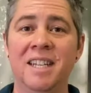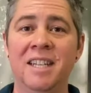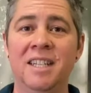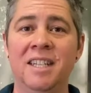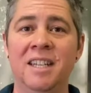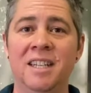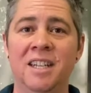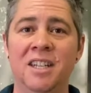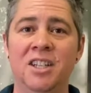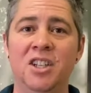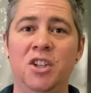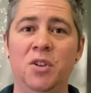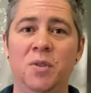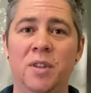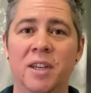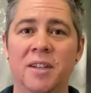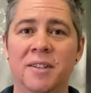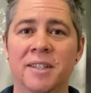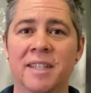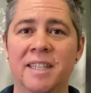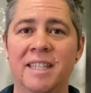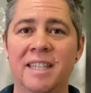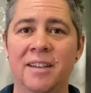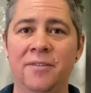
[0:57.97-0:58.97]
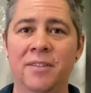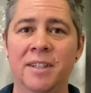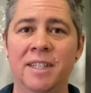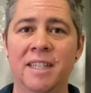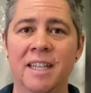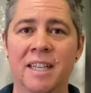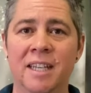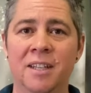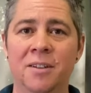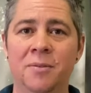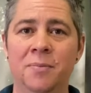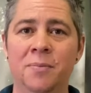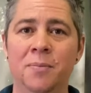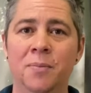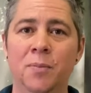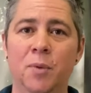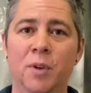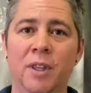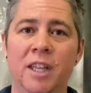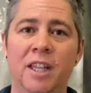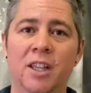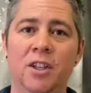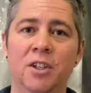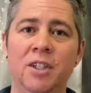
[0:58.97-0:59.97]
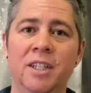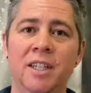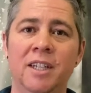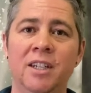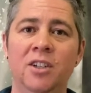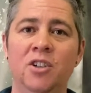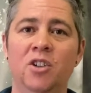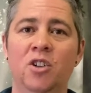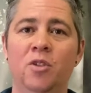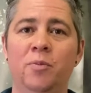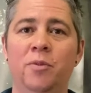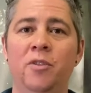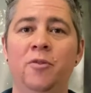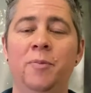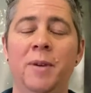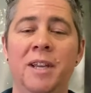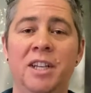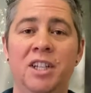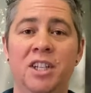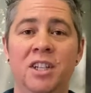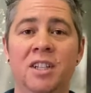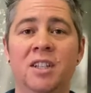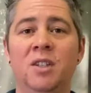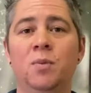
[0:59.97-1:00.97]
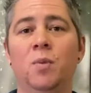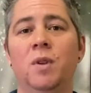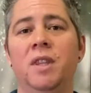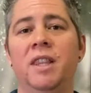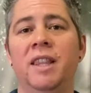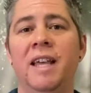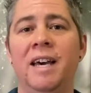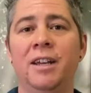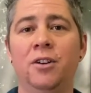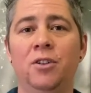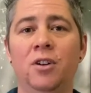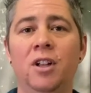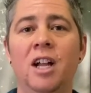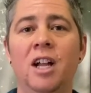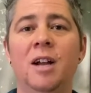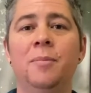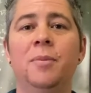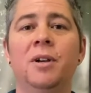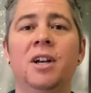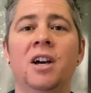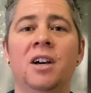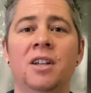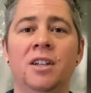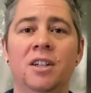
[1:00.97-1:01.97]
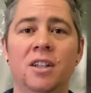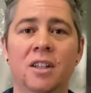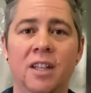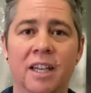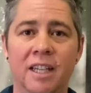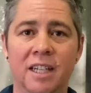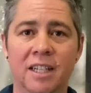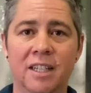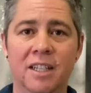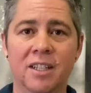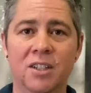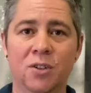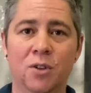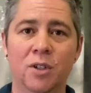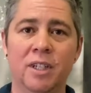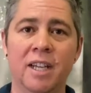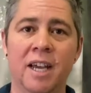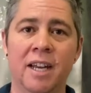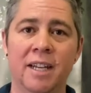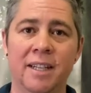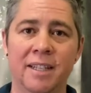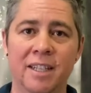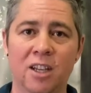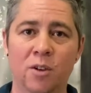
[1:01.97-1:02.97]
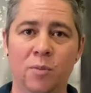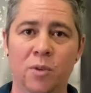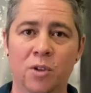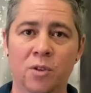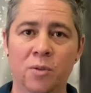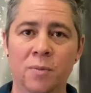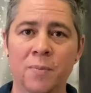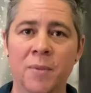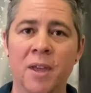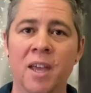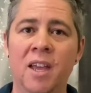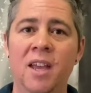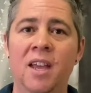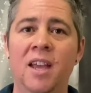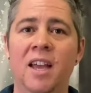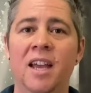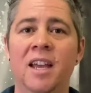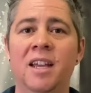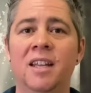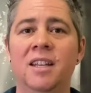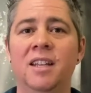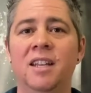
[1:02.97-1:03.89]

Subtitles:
done in 2017 where they looked at a group of patients with lateral epicondylitis or tennis elbow, and